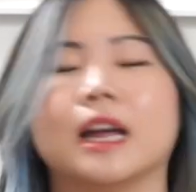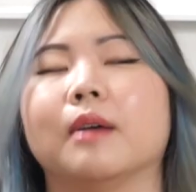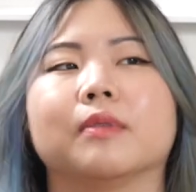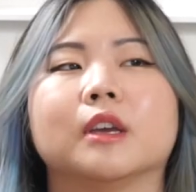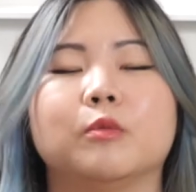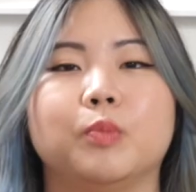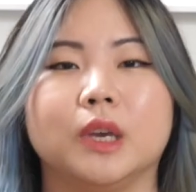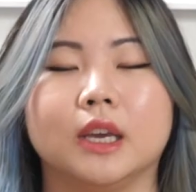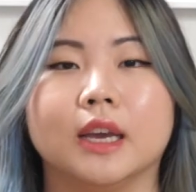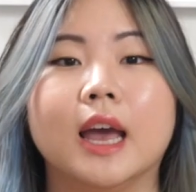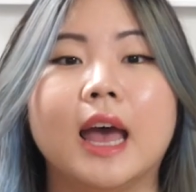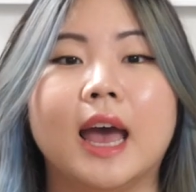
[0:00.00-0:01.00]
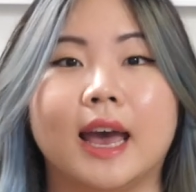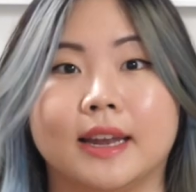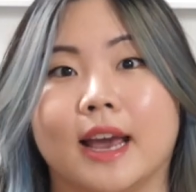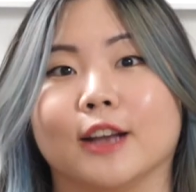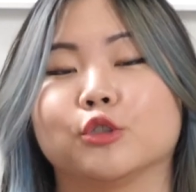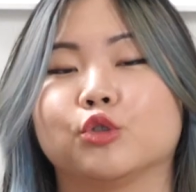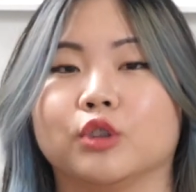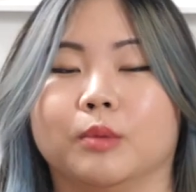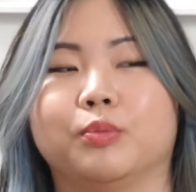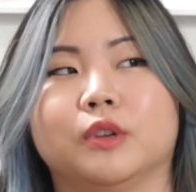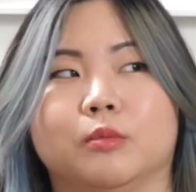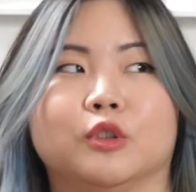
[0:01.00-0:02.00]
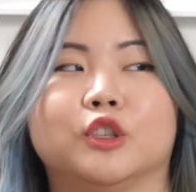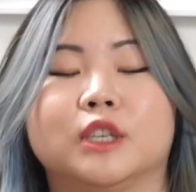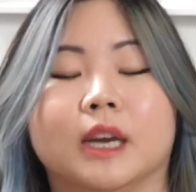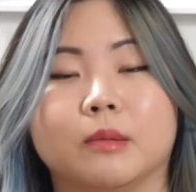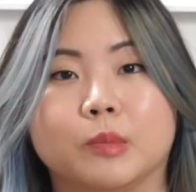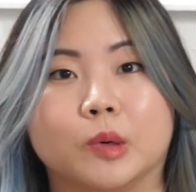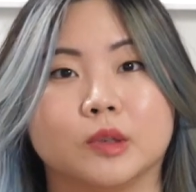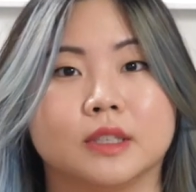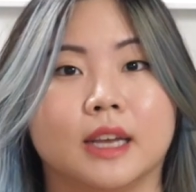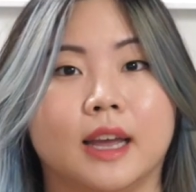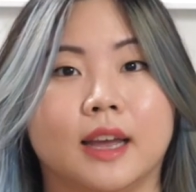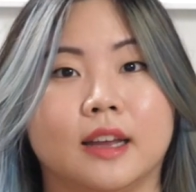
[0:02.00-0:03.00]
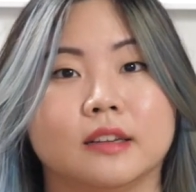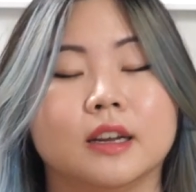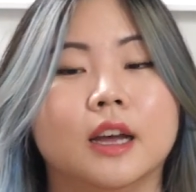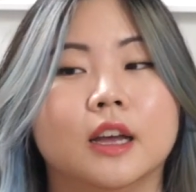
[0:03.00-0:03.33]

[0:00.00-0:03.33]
That could be an extra pretty much 10%,